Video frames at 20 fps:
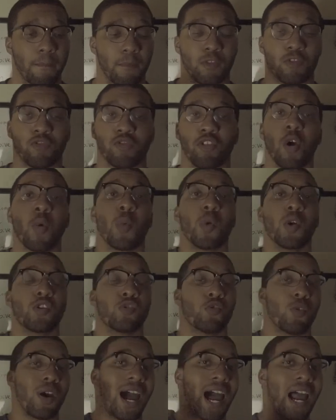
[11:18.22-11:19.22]
growing
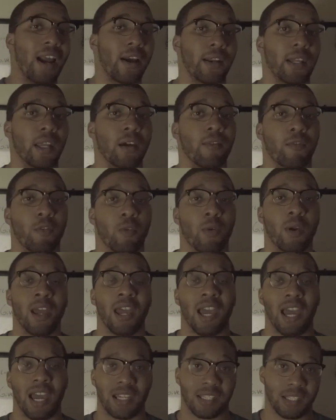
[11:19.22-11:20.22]
to a higher level
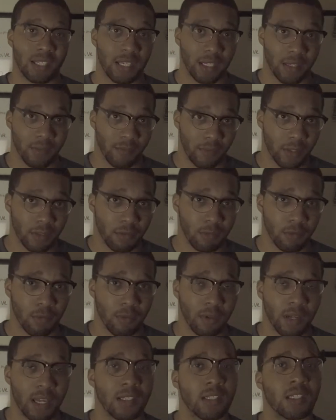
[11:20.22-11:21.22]
as an
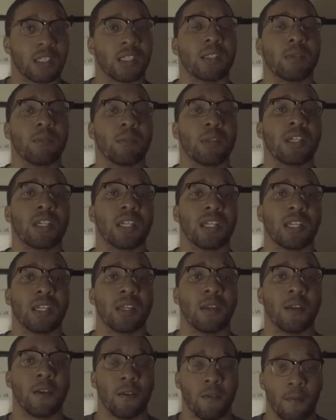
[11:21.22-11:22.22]
individual, as a community,
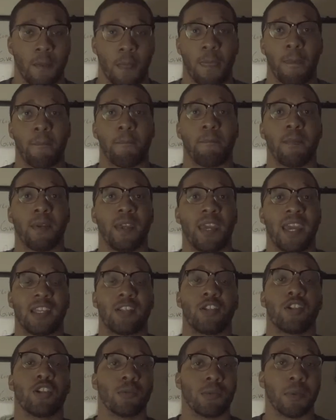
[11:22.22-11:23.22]

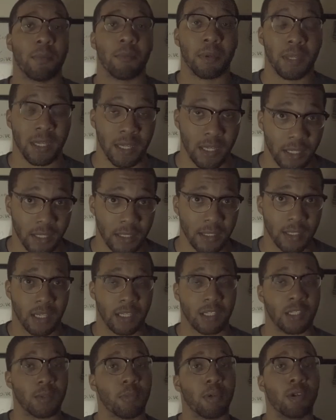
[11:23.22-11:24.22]
as human beings,
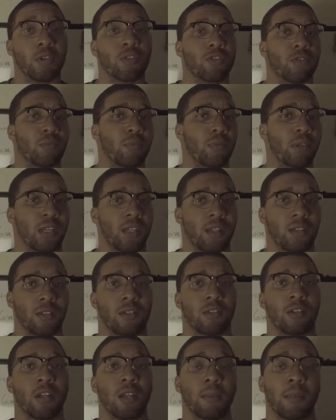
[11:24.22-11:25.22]
as spiritual beings,
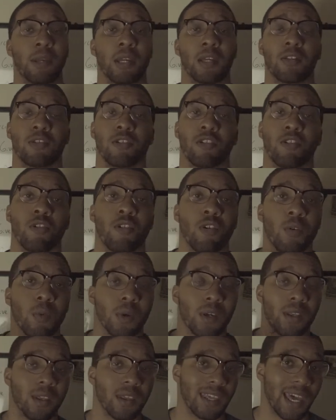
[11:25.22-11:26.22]
you know what I mean? So
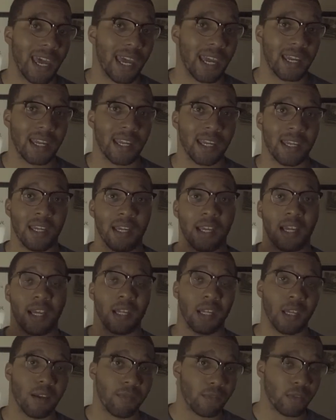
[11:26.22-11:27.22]
with that, I
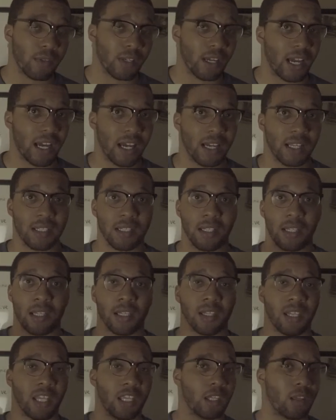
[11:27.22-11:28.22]
love you guys.
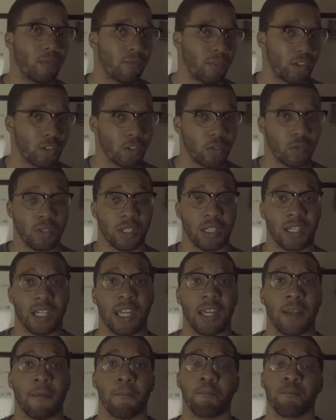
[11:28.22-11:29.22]
Thank you for tuning
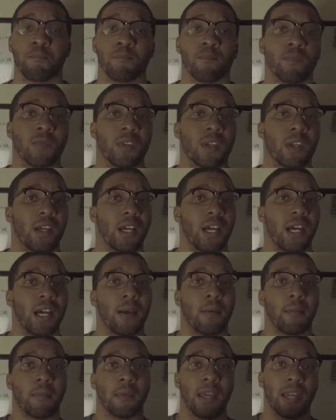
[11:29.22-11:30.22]
in.
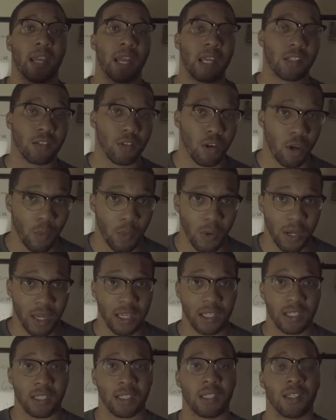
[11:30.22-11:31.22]
Um, and as
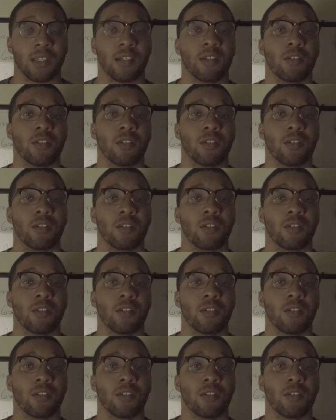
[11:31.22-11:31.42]
always,